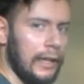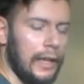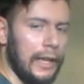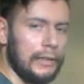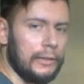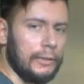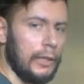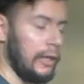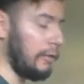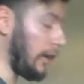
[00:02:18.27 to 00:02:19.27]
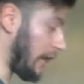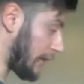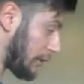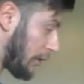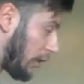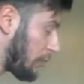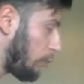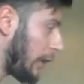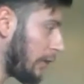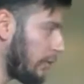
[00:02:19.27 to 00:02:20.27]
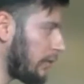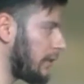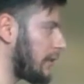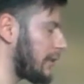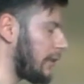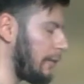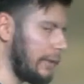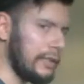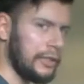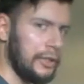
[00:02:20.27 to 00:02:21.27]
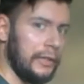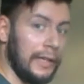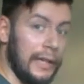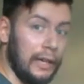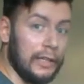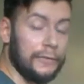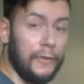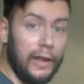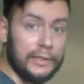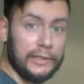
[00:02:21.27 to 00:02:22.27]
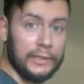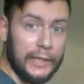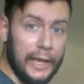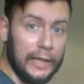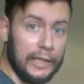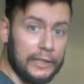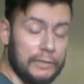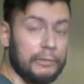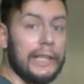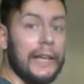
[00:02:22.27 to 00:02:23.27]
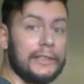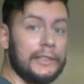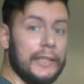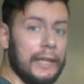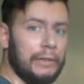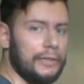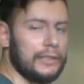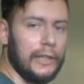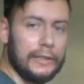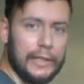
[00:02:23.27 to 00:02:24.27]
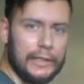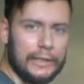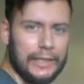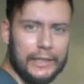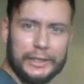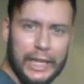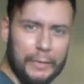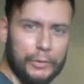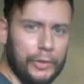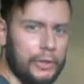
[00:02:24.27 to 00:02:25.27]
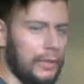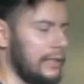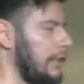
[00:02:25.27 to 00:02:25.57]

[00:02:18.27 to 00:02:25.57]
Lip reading: and at your own will, you decide when to shoot it out as fast as you can, as relaxed as you can with a certain technique, say a jab or a cross.